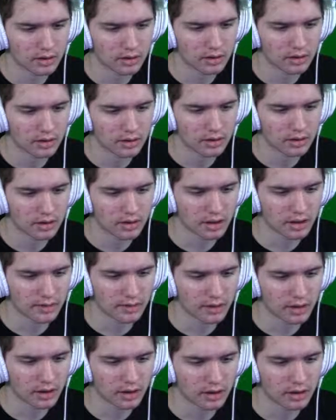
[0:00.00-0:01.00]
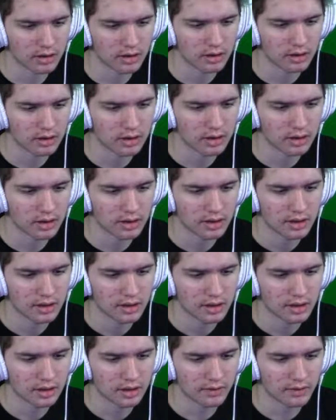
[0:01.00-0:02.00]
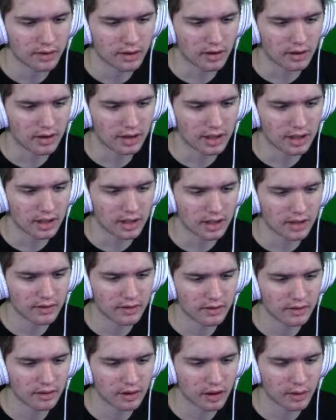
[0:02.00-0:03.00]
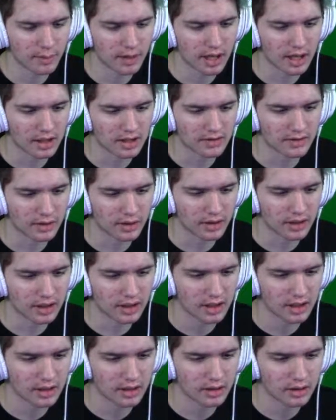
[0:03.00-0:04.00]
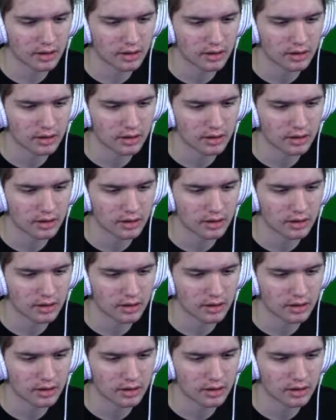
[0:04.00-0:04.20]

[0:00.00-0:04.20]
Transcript: it's gonna fall. I'll fall in the cave. Oh my god, it's floating in the air.